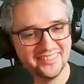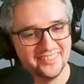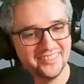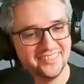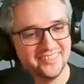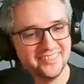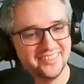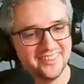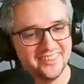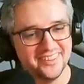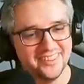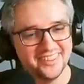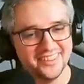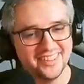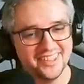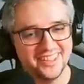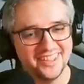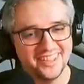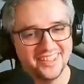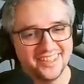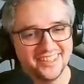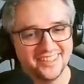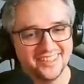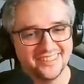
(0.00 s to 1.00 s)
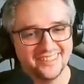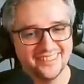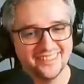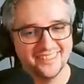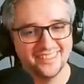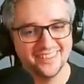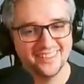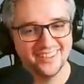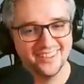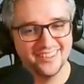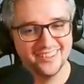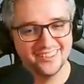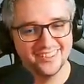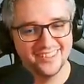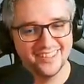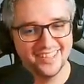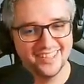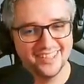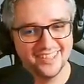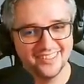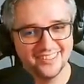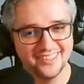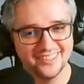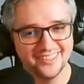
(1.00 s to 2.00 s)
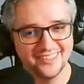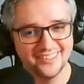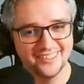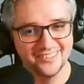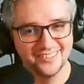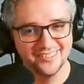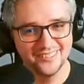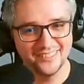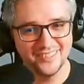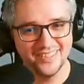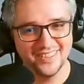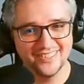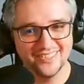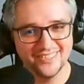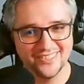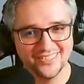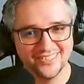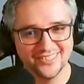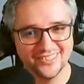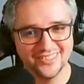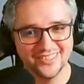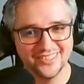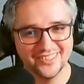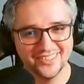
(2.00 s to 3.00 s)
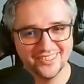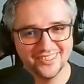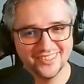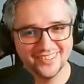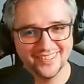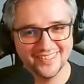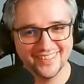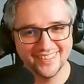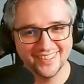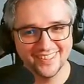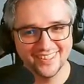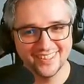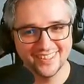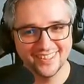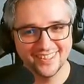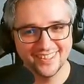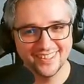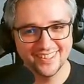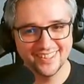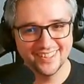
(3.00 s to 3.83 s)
Oh, ain't it? How can you do me so dirty?